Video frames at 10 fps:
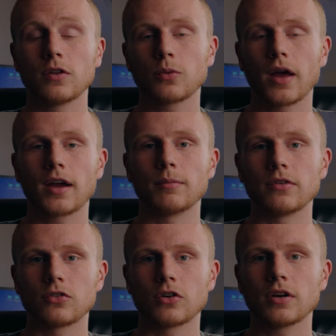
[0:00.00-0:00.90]
this way I can
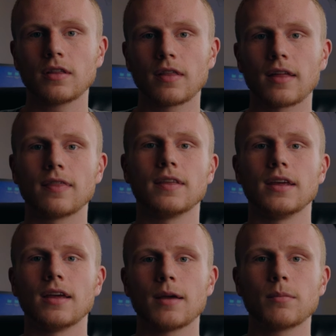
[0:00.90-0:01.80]
be certain that
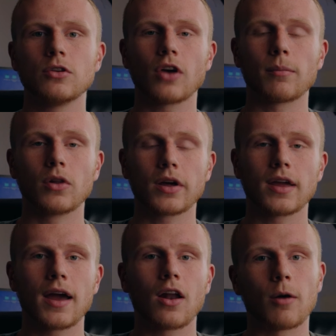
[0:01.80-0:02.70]
the image I'm
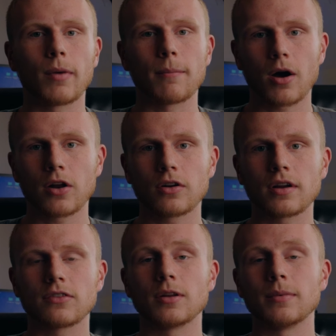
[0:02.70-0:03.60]
looking at on my
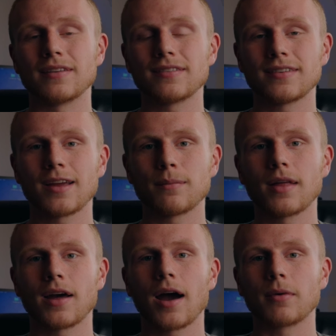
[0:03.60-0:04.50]
monitor is going to be the same
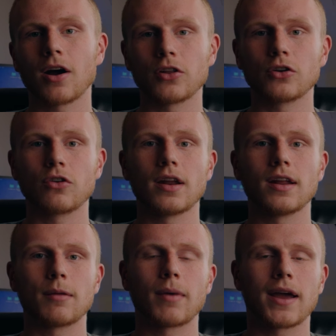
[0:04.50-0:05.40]
that I'm color
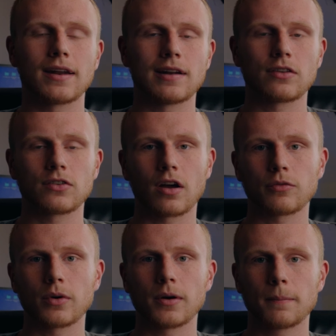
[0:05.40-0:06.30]
grading in my editing
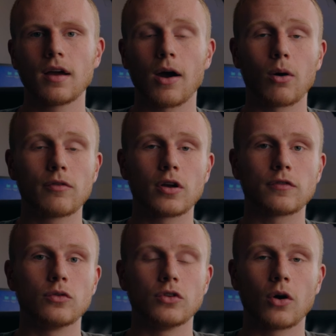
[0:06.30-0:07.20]
software. However,
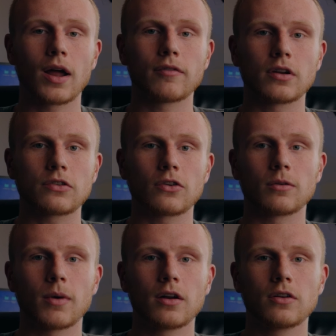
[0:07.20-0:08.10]
if you don't have an
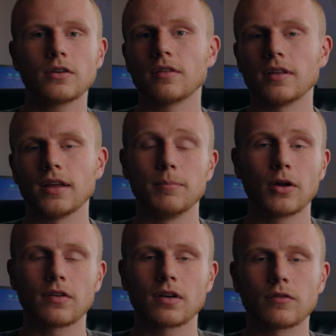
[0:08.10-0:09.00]
external monitor, the
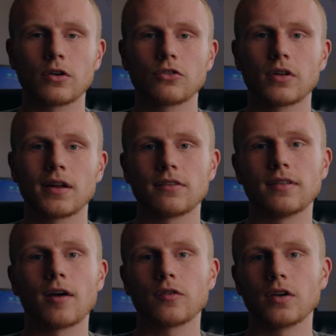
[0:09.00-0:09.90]
built-in conversion LUT is
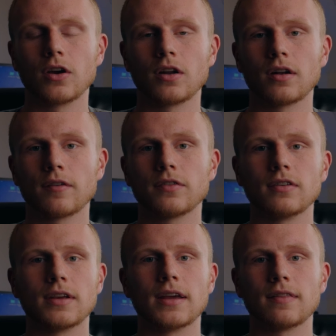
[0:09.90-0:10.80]
definitely good enough
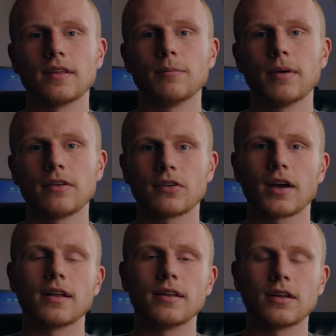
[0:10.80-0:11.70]
to get the
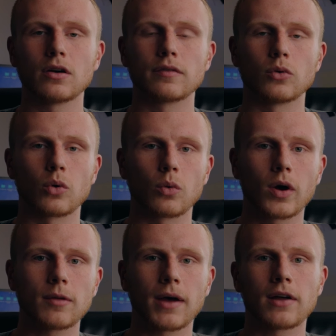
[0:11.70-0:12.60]
basic idea of your
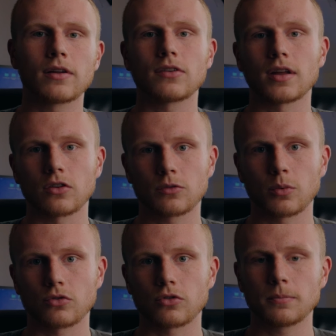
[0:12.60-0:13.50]
white balance and
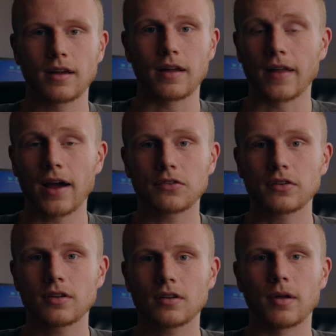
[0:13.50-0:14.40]
exposure. And
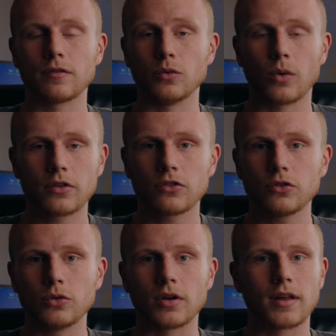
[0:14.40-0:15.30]
lastly, if you want to,
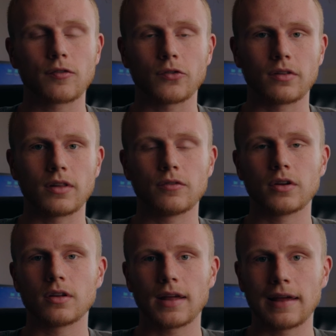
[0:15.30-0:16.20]
you can definitely leave
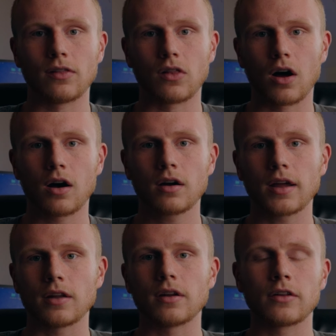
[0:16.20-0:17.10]
it in
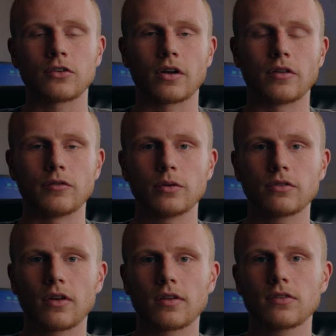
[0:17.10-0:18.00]
log and not turn on the view
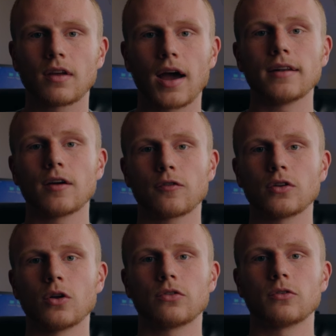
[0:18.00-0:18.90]
assist. I
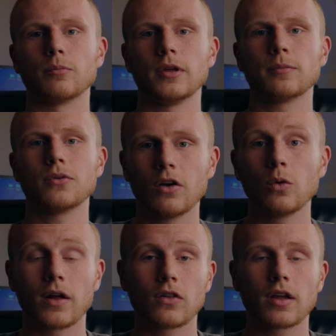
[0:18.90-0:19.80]
definitely know some people
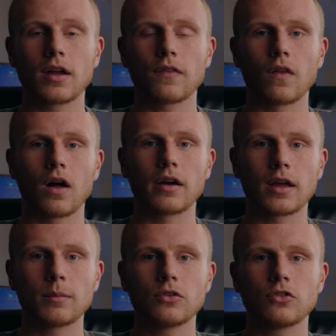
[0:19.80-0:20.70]
who like looking at the
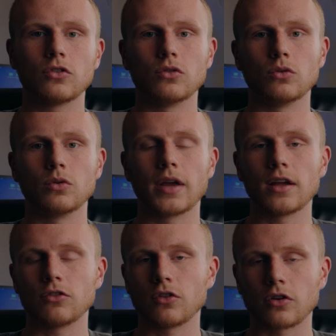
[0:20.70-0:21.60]
log image to
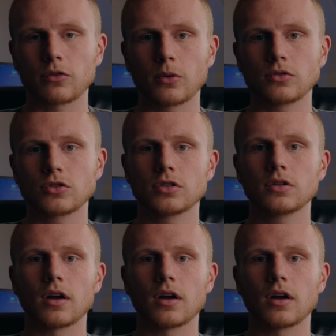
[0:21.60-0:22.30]
gauge their exposure.